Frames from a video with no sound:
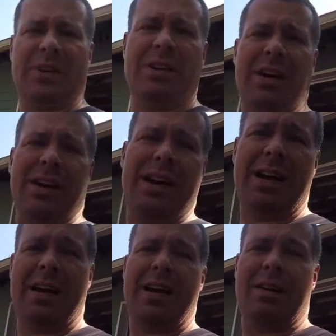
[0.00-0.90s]
Alright,
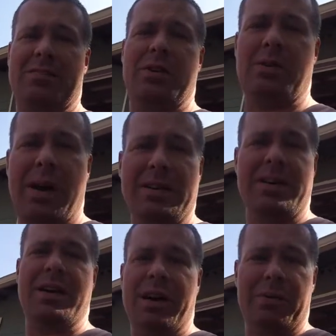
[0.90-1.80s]
I have no
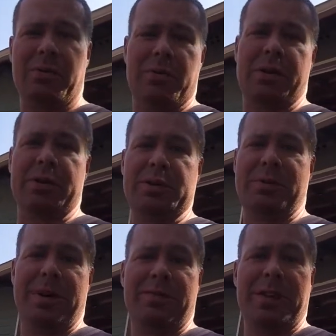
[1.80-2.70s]
idea how orange
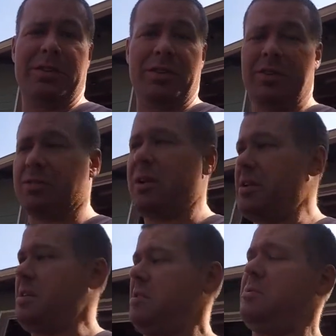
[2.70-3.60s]
my face is right
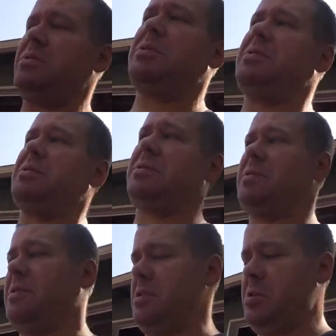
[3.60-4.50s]
now,
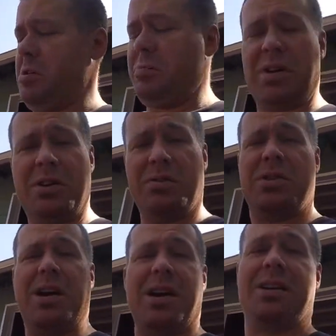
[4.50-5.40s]
but I don't
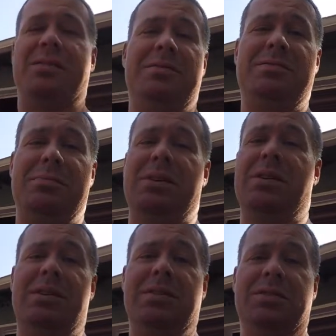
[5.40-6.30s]
care,
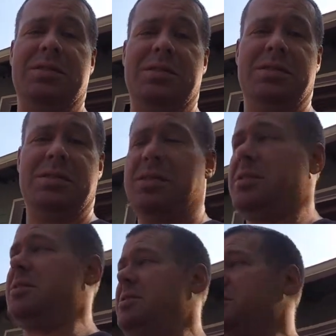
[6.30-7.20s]
because
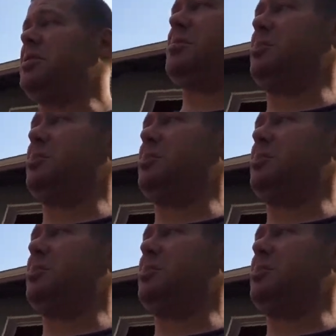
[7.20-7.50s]
this